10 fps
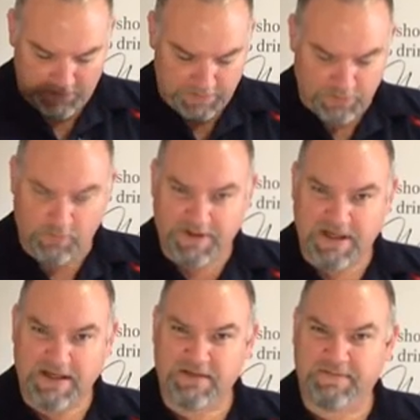there's almost
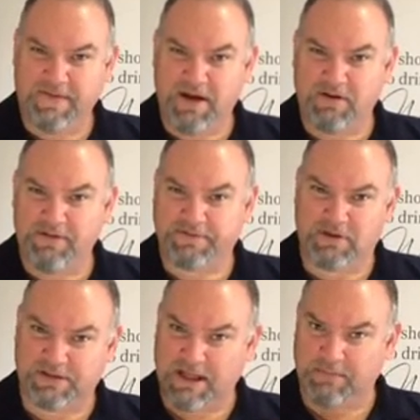a hint of fairy
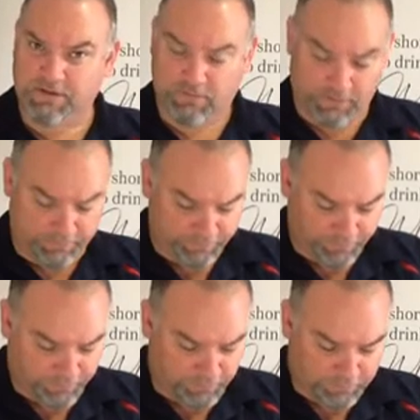floss coming through.
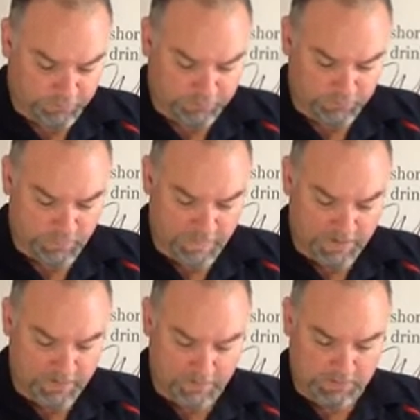
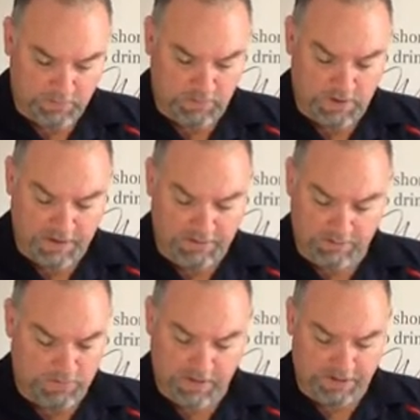
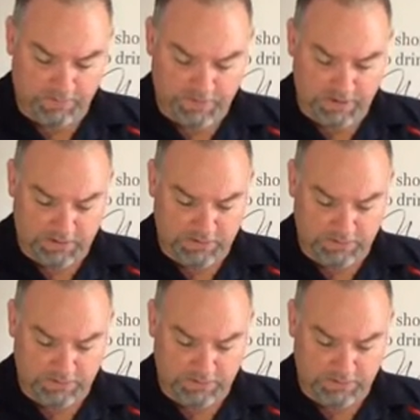Quite interesting.